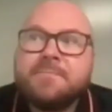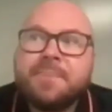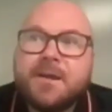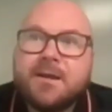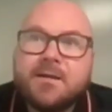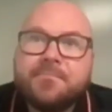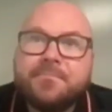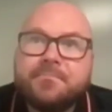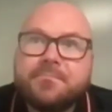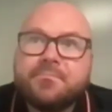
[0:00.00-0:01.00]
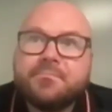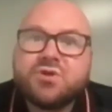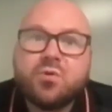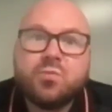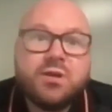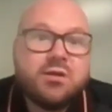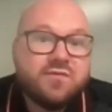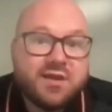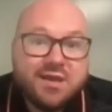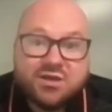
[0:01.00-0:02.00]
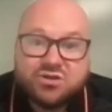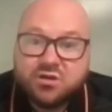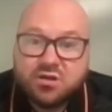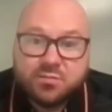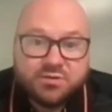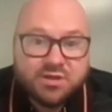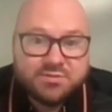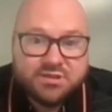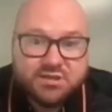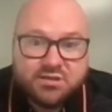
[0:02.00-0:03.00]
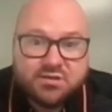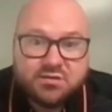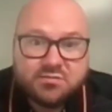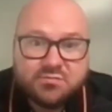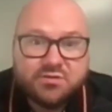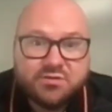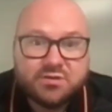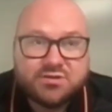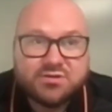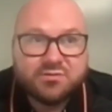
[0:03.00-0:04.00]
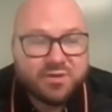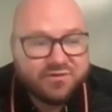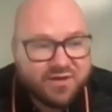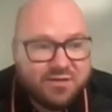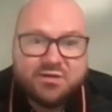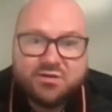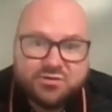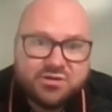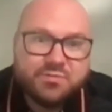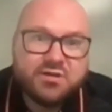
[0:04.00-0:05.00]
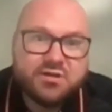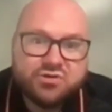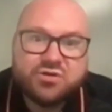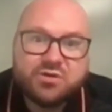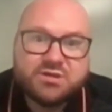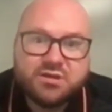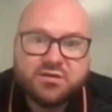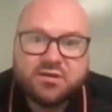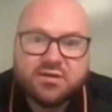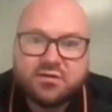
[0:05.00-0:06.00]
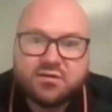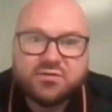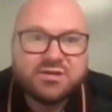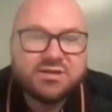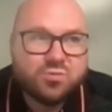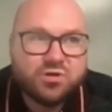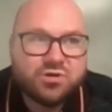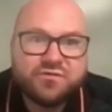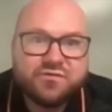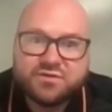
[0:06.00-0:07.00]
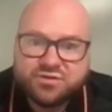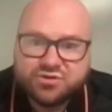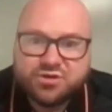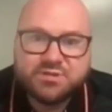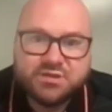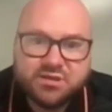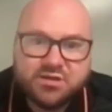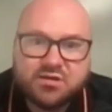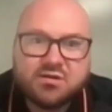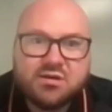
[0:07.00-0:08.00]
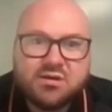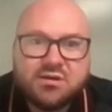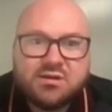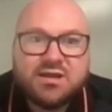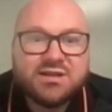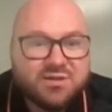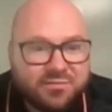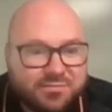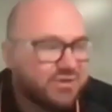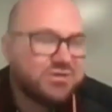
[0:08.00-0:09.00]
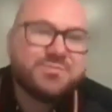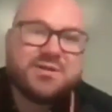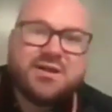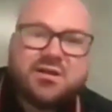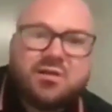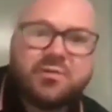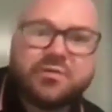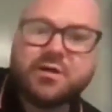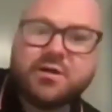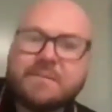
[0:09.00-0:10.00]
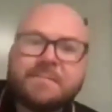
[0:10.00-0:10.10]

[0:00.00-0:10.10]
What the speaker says: Um, so we vacation there a couple times a year. We do so my family do typically 2 trips a year there. I'll do at least 1 or 2 fishing trips a year. That's how Patrick's been down there with me.